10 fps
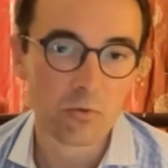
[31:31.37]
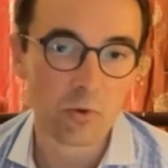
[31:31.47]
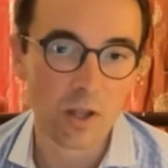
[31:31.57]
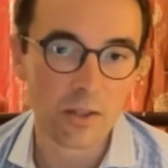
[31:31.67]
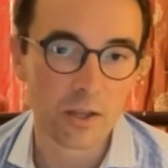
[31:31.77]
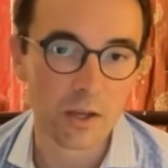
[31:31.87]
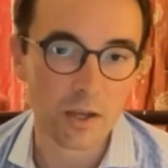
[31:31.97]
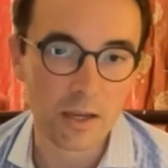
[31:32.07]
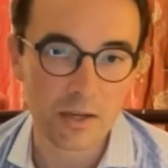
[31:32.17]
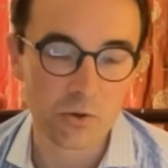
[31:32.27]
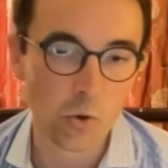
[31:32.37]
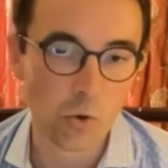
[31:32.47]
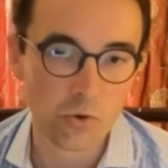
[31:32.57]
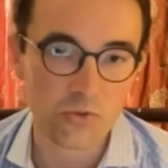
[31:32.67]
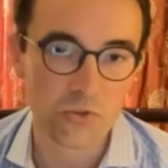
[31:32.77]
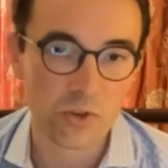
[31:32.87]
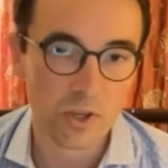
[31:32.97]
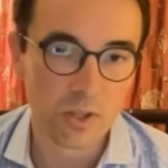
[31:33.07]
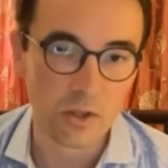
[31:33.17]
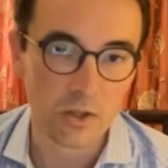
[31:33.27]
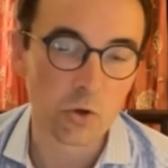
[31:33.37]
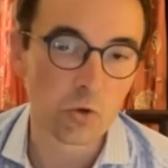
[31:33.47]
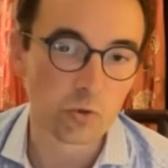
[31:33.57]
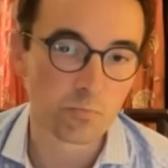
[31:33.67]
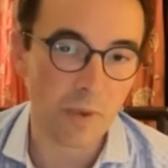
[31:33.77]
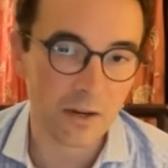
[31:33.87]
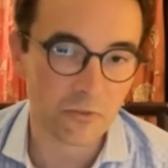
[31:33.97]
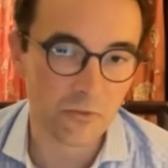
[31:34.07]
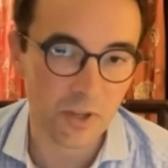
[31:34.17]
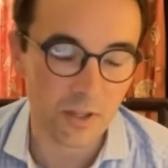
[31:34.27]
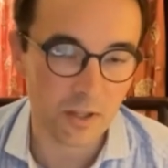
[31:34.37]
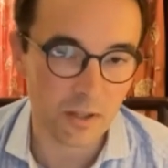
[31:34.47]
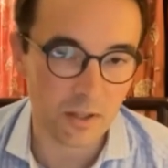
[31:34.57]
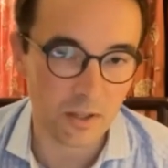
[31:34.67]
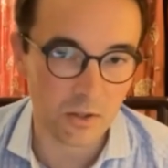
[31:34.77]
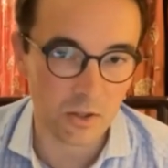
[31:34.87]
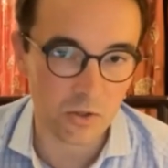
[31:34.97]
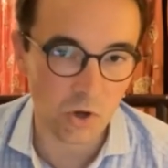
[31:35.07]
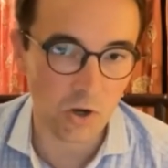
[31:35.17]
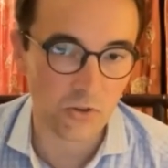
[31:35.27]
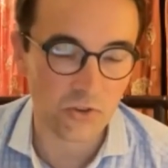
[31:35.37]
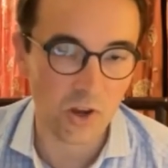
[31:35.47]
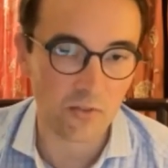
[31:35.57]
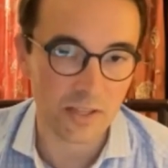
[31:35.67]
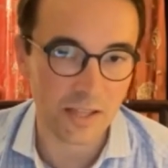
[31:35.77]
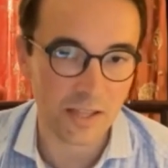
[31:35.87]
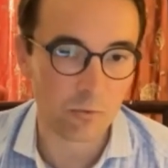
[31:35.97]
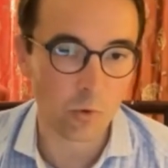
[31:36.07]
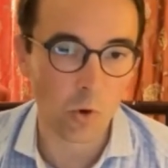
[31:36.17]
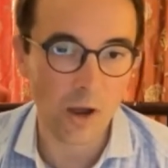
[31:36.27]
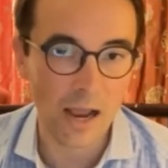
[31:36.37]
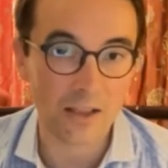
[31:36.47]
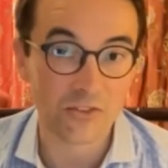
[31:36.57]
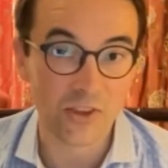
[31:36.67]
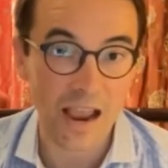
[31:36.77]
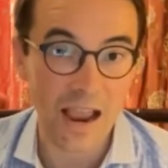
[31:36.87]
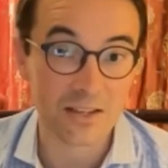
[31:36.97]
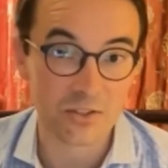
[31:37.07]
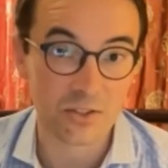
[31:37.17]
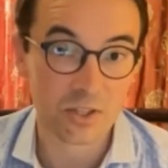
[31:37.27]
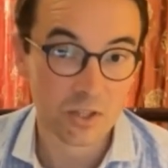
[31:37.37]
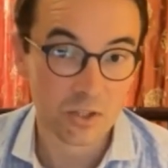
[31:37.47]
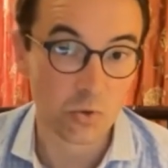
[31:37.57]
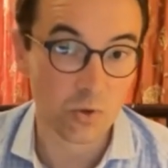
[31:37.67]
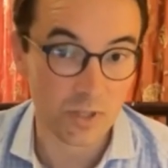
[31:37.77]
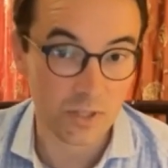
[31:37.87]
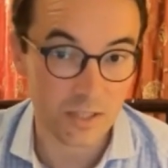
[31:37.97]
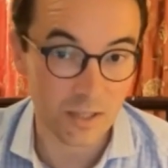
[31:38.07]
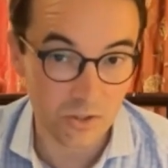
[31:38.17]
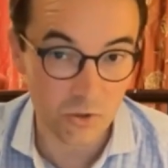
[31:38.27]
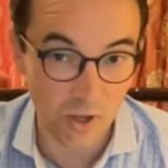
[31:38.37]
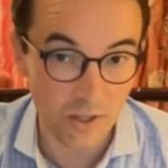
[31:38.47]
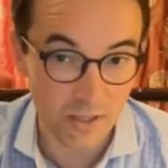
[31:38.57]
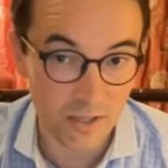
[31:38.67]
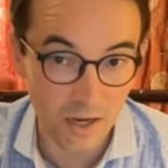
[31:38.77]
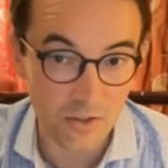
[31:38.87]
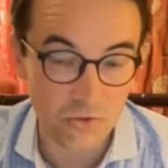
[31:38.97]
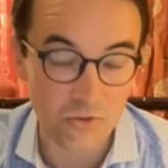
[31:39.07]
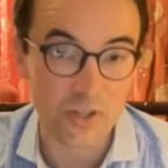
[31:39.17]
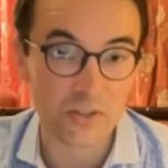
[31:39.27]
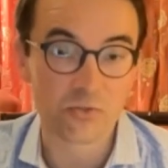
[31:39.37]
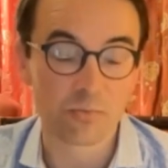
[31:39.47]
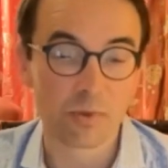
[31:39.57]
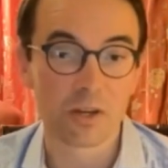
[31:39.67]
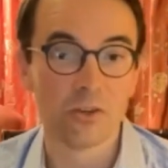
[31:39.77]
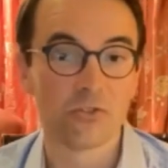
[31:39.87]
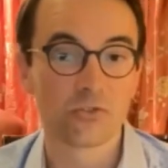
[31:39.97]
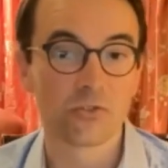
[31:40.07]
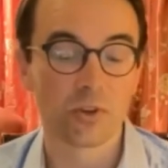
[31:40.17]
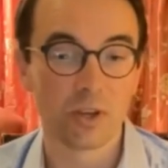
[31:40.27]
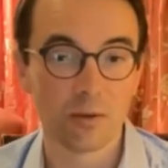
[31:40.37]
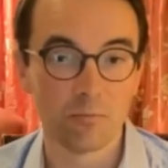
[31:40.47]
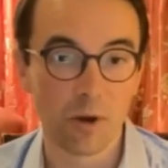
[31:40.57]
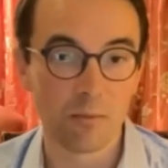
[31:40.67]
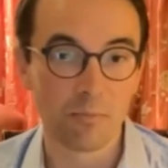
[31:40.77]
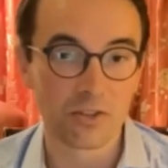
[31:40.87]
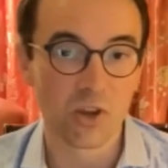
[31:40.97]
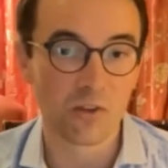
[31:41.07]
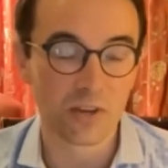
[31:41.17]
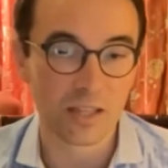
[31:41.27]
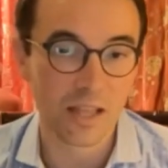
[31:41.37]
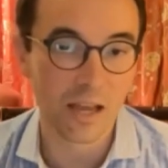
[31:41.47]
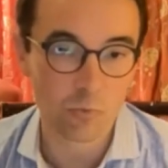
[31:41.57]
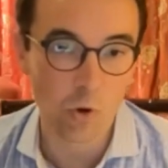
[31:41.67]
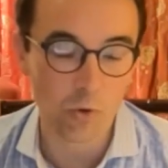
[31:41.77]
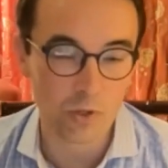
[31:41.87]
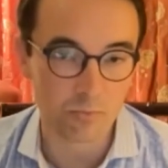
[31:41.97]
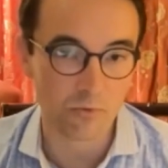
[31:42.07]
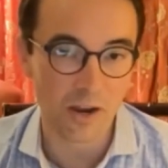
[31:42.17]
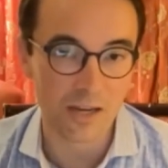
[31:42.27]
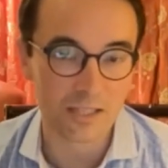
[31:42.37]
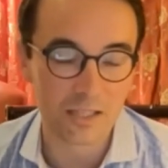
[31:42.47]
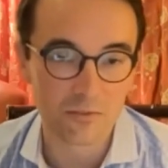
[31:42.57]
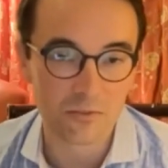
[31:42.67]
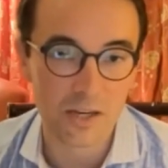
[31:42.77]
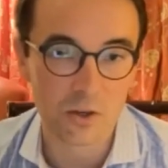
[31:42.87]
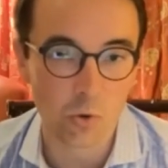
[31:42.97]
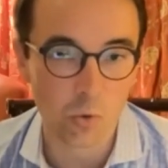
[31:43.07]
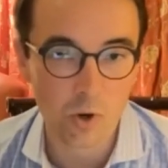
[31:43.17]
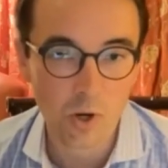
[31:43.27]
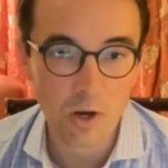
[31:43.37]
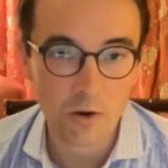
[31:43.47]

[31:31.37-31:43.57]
rather ignores the huge benefit that the dollar serving in that role has had to other countries, because by serving in that role, it's provided a vehicle